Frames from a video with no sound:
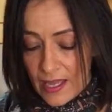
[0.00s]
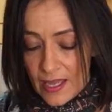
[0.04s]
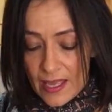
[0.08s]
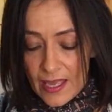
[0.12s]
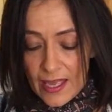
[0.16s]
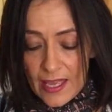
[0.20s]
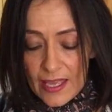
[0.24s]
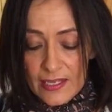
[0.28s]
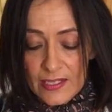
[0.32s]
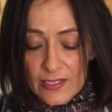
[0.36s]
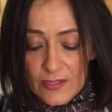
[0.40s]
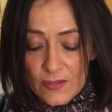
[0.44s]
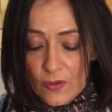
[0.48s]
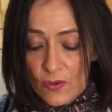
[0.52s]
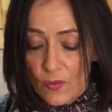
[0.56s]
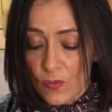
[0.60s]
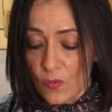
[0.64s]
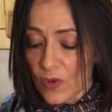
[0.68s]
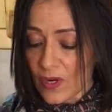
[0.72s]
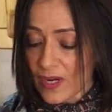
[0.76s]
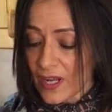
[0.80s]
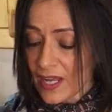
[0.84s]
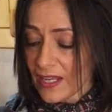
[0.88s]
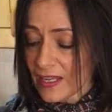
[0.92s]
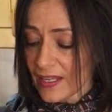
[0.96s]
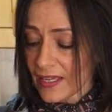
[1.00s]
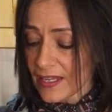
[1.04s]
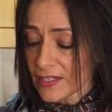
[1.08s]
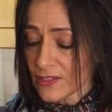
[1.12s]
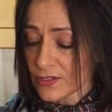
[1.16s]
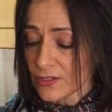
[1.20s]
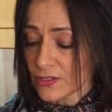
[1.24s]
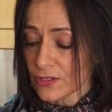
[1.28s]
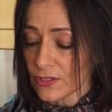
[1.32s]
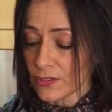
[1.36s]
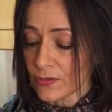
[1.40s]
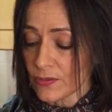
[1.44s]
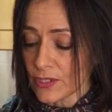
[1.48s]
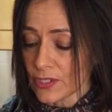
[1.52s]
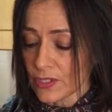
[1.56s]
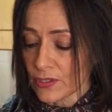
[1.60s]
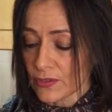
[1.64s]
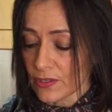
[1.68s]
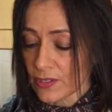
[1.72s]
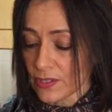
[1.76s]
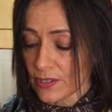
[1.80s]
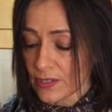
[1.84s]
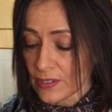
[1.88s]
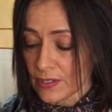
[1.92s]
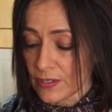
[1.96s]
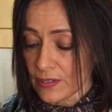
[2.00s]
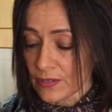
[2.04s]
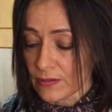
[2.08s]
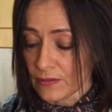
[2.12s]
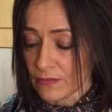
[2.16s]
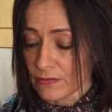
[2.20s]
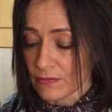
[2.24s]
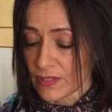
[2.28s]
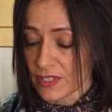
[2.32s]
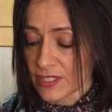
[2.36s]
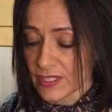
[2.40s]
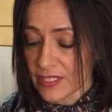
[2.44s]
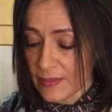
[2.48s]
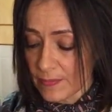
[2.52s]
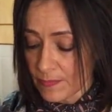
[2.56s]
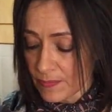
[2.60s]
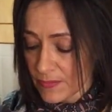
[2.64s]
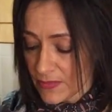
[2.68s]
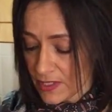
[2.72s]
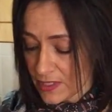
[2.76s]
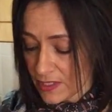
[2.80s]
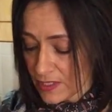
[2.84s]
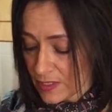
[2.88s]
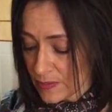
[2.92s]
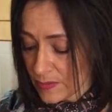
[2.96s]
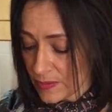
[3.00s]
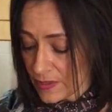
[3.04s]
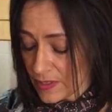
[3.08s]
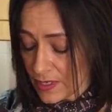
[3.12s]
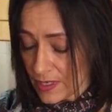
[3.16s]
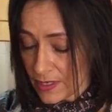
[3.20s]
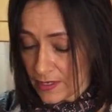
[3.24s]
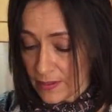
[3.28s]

And what I like to do, and you can skip this,